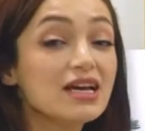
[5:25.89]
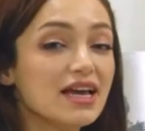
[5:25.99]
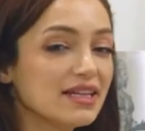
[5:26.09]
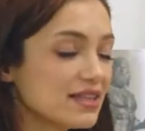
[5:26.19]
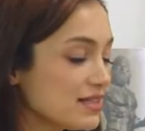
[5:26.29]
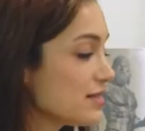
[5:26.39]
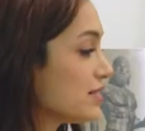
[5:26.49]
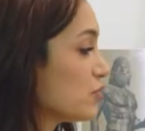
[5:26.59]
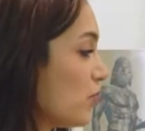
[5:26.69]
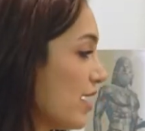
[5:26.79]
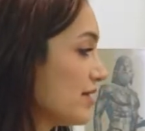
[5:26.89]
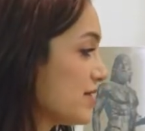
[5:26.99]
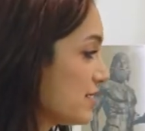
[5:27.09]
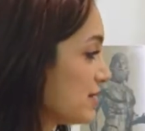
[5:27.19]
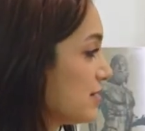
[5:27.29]
And this is why
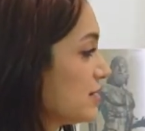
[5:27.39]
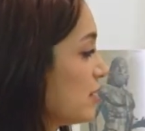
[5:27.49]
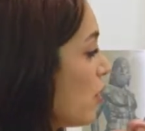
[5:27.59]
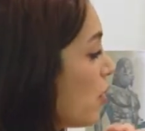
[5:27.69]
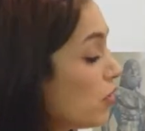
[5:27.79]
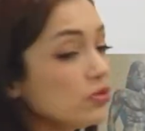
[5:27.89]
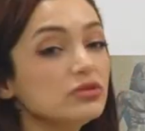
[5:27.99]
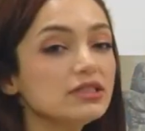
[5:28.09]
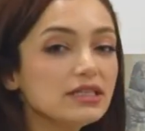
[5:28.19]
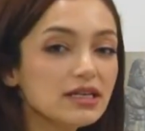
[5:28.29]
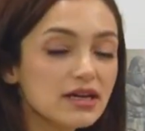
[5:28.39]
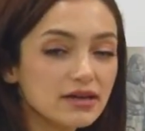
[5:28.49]
this is the only